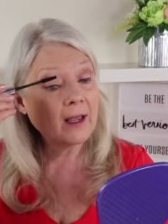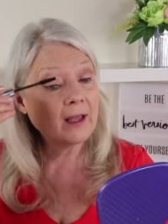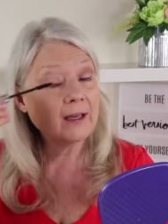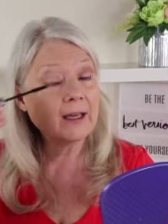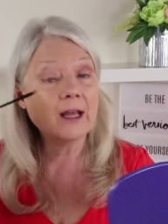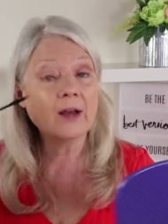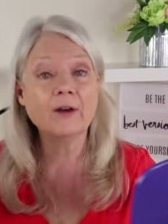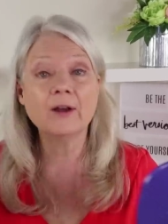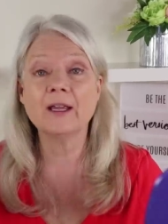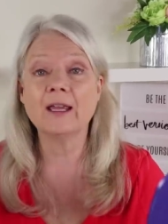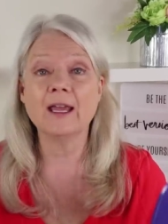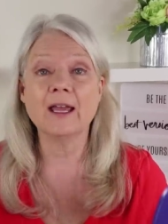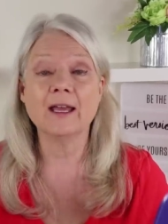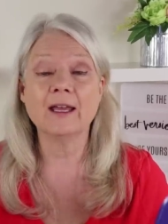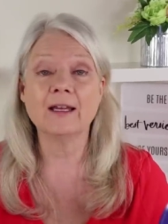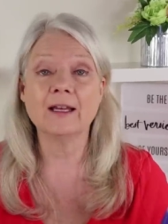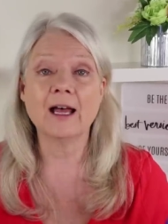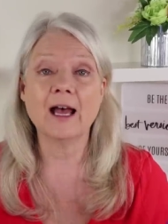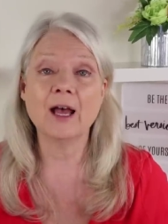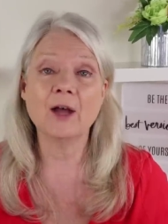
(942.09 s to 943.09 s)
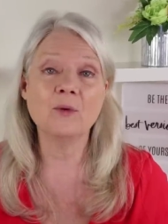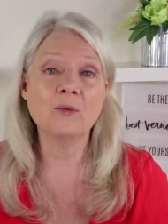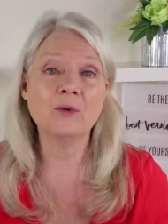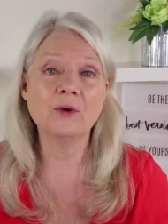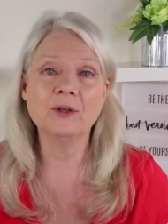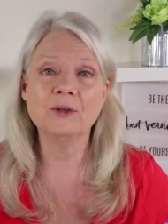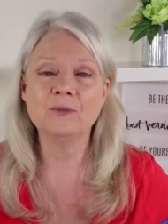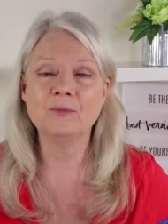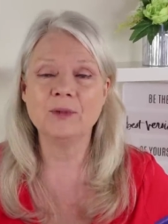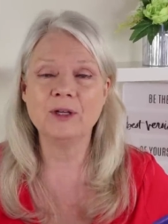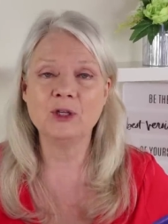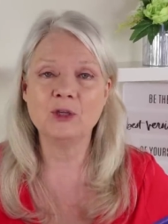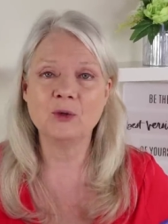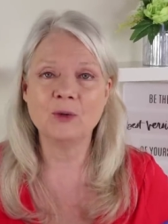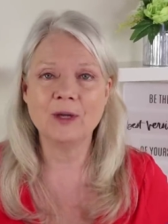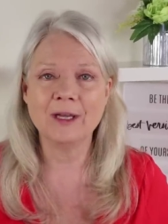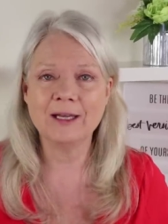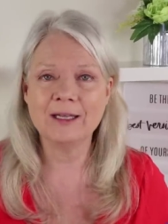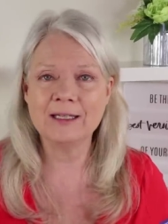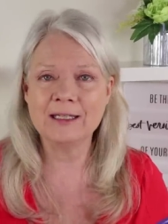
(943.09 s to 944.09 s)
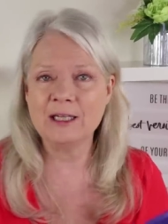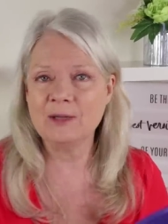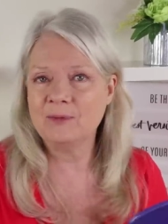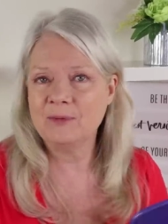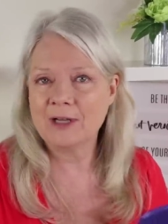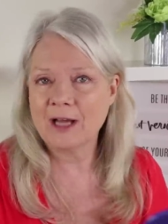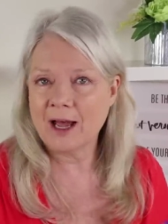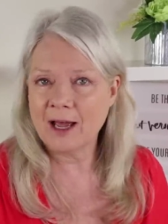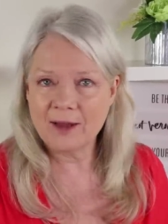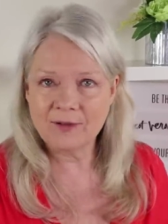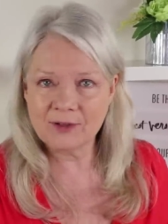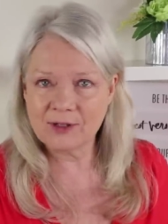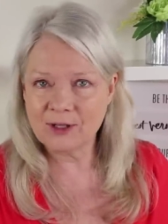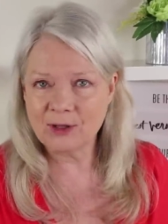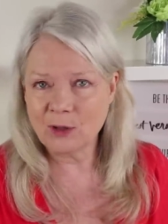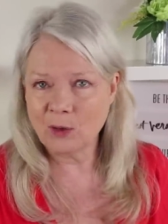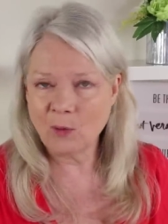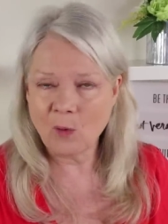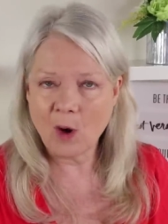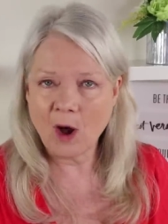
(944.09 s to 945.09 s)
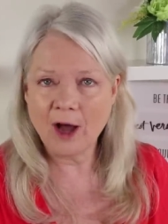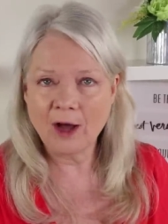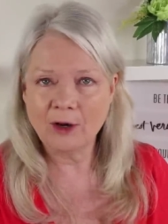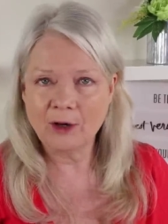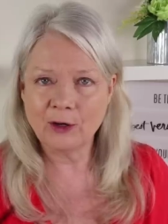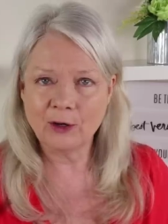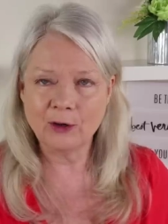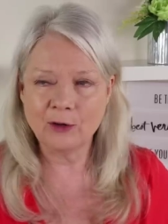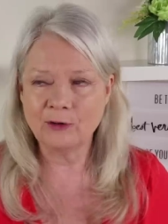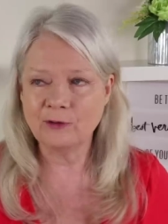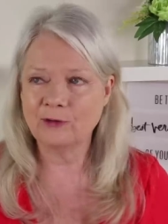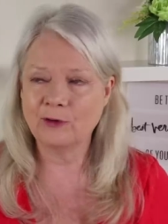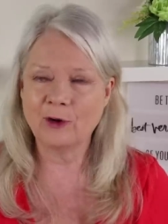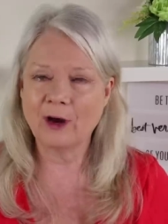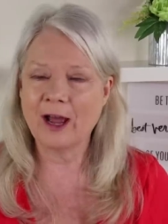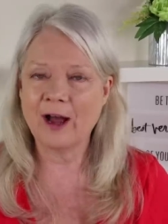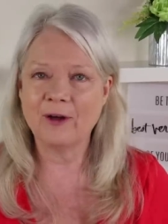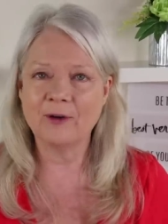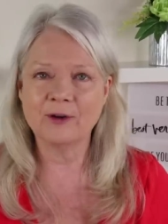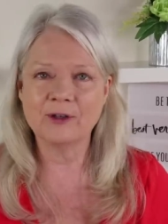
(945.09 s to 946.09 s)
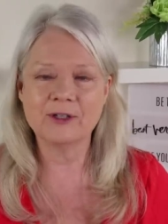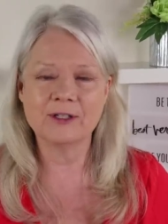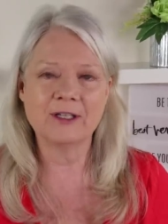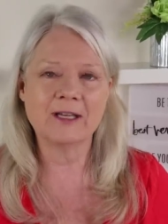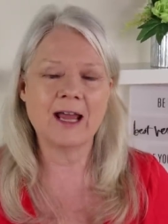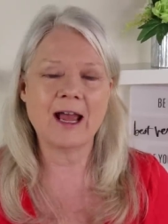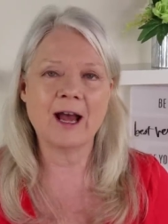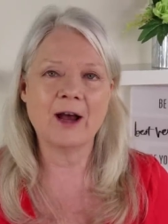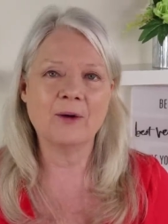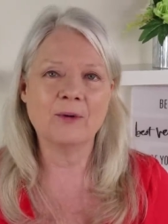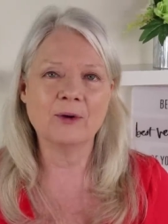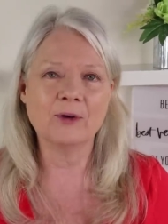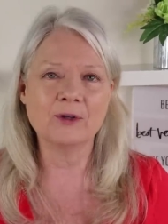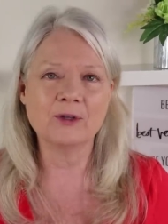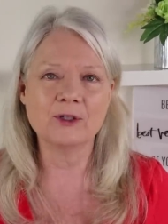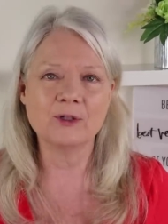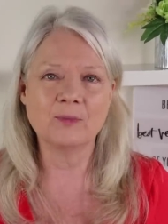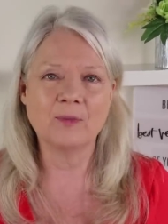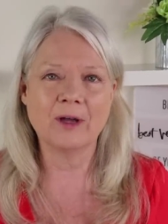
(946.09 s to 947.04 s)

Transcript: Now again, I wouldn't be doing deep dives in the water for hours and hours,